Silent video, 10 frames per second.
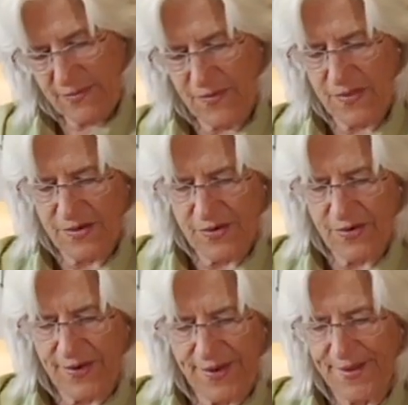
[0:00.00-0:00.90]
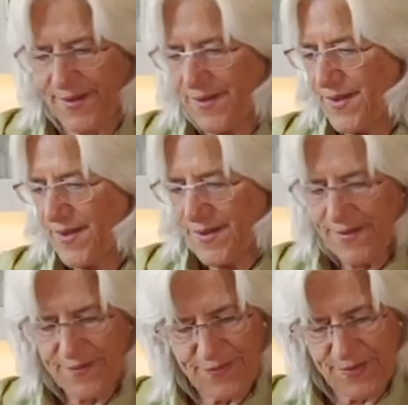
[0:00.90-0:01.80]
for the turkey
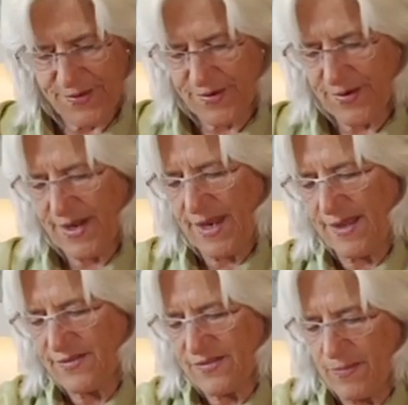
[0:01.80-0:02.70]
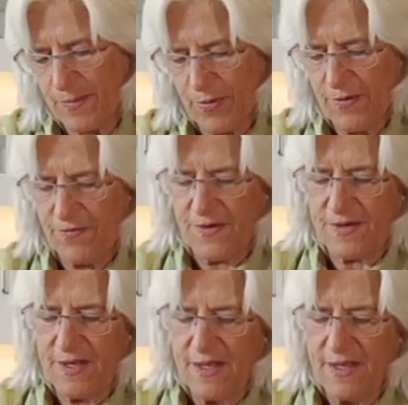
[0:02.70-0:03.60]
legs to be
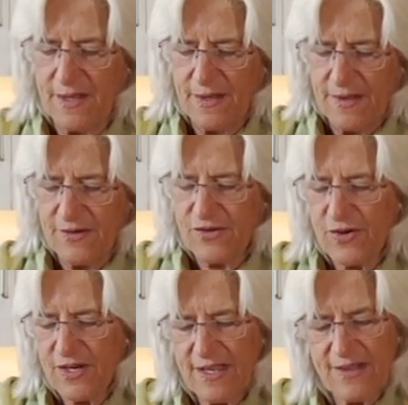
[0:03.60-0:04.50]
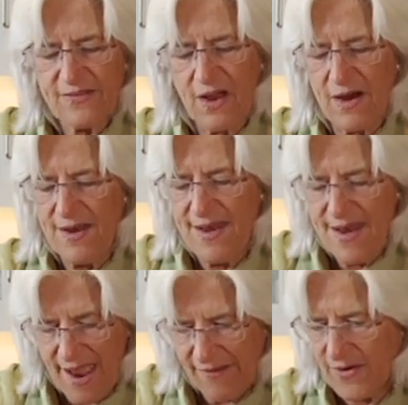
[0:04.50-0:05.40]
perfect. Turkeys are
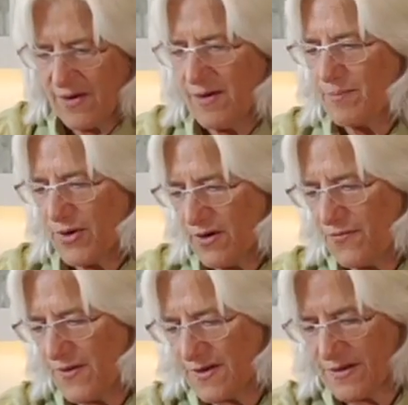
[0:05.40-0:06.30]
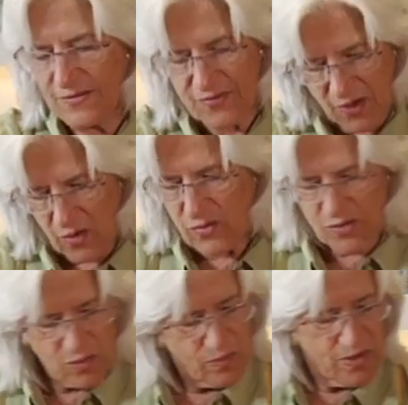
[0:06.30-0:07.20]
never perfect, so
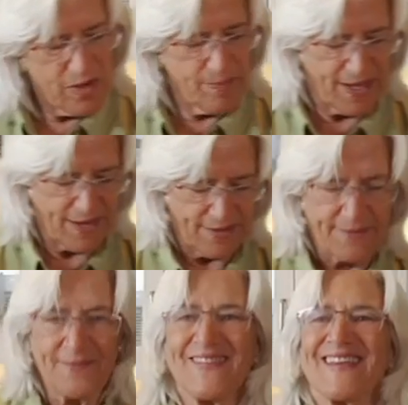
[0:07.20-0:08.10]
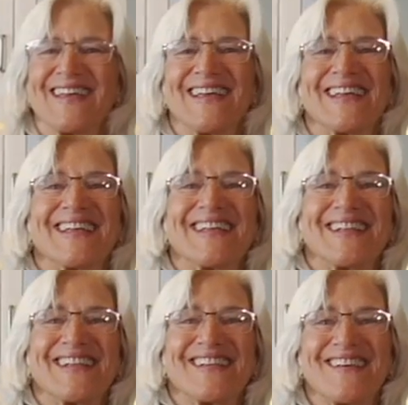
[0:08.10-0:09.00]
don't worry about it.
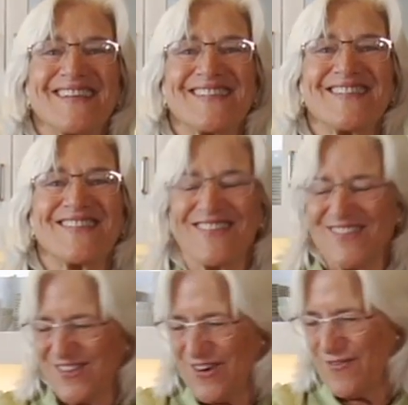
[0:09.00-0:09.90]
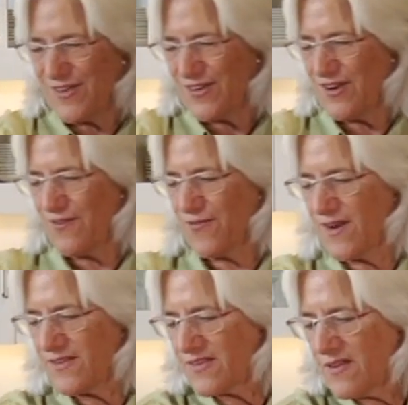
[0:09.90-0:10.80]
Just serve it to your
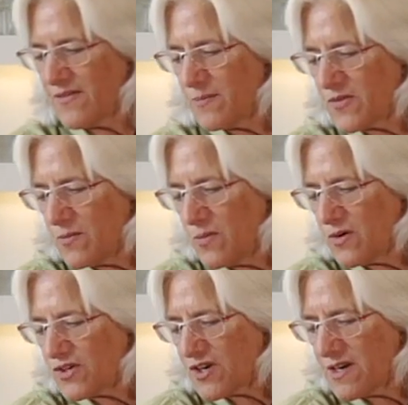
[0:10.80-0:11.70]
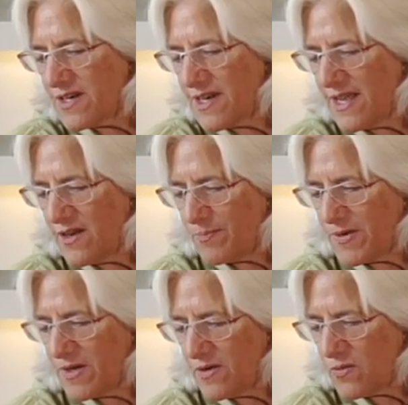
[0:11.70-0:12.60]
friends. Give them some more Chardonnay or
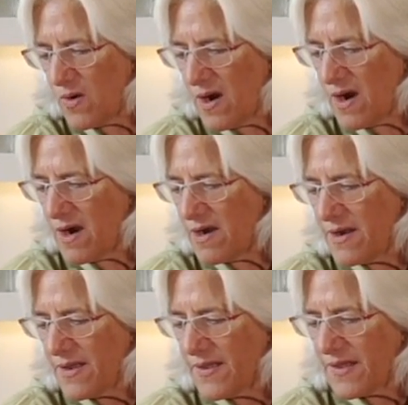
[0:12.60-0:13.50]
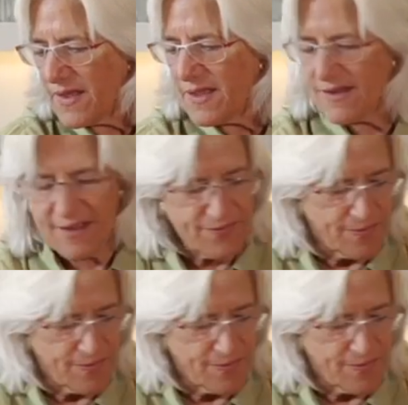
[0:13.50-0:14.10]
Pinot Noir, and give